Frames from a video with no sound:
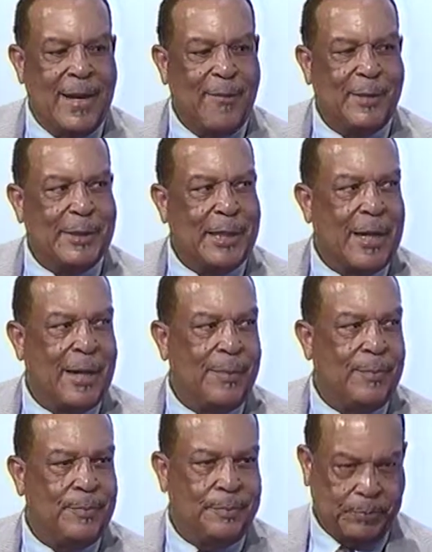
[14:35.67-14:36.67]
They didn't have a
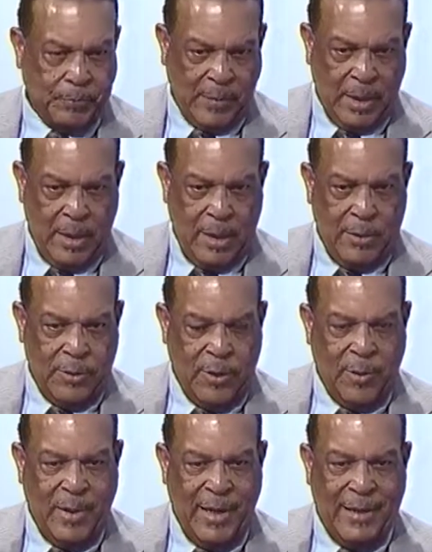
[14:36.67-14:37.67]
job.
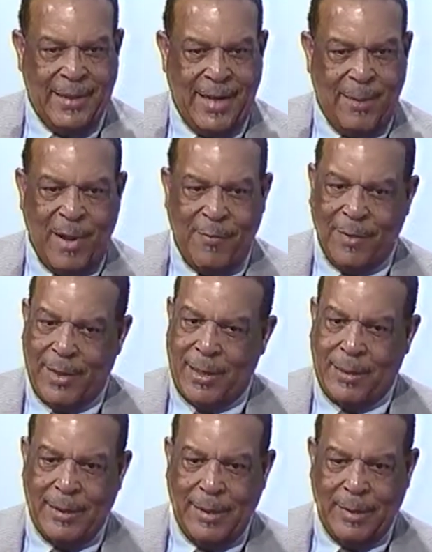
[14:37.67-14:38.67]
So in the meantime, I
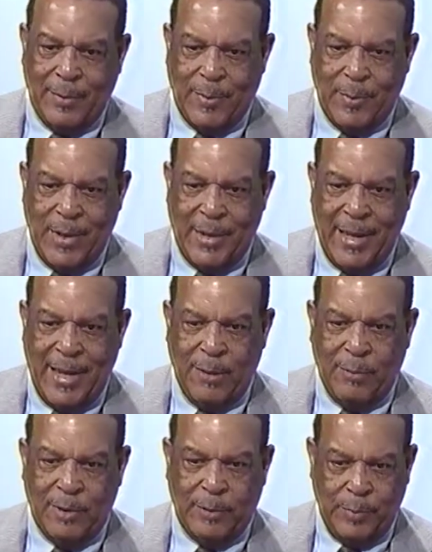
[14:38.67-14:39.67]
forgot to tell you, my
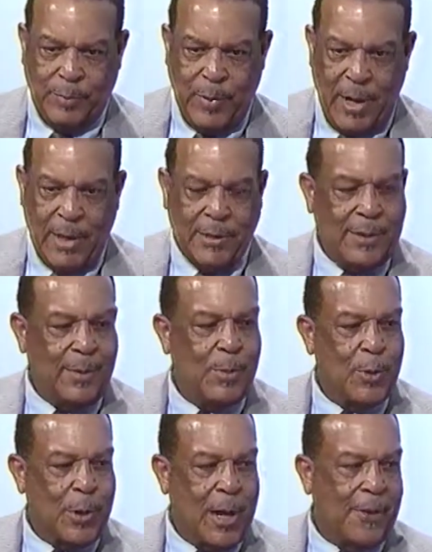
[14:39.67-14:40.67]
daddy was
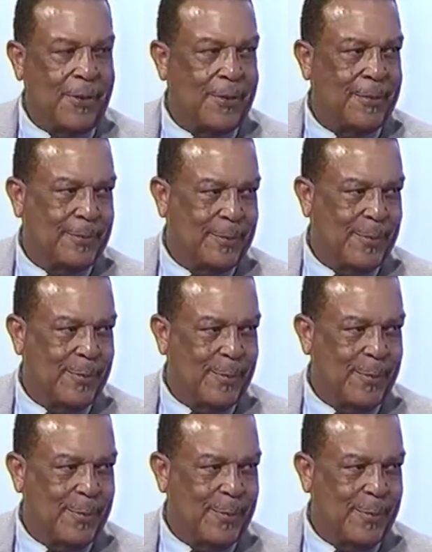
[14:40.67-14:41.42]
pastoring in Port Arthur.